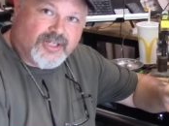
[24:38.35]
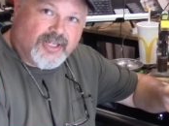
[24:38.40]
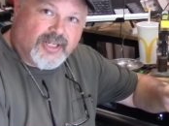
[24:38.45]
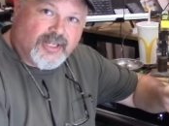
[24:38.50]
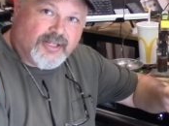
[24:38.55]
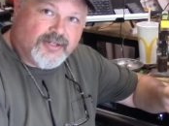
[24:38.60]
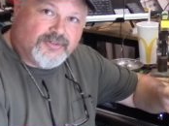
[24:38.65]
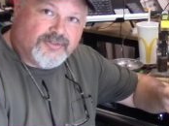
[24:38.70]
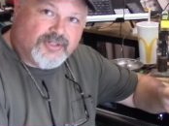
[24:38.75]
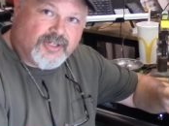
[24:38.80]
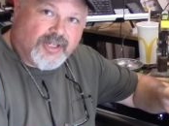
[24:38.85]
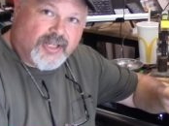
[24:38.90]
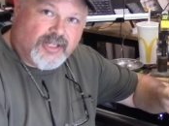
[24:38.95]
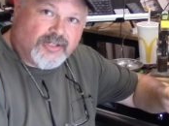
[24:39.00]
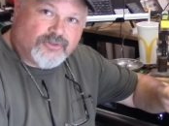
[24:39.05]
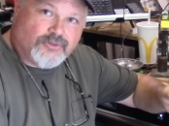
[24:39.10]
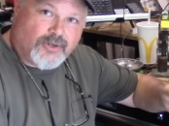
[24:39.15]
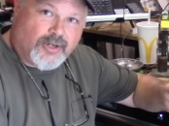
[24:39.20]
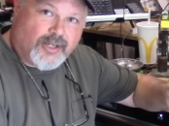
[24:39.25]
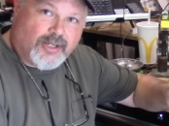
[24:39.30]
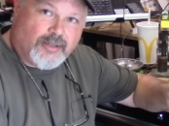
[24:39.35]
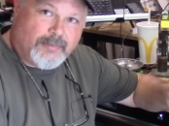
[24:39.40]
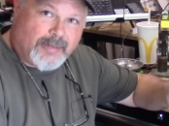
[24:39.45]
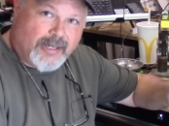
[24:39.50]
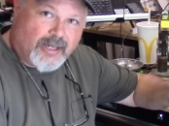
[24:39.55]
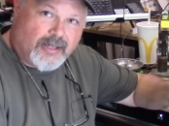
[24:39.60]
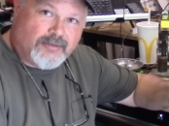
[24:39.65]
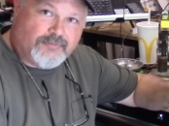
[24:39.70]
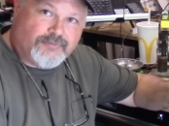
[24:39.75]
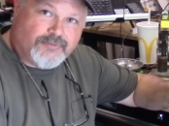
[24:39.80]
and trying them
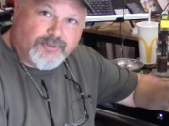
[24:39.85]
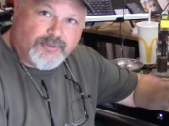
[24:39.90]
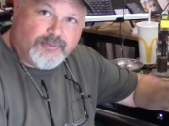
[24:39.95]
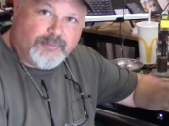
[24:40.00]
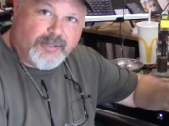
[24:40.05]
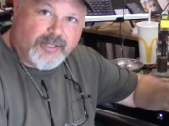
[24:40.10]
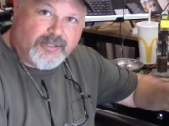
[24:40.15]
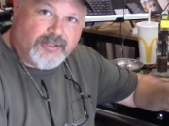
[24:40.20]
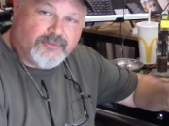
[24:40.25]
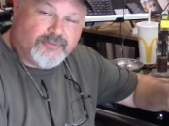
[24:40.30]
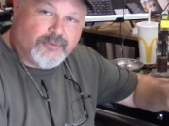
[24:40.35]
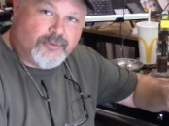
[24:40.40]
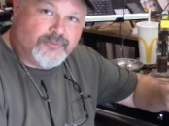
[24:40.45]
out for you to make your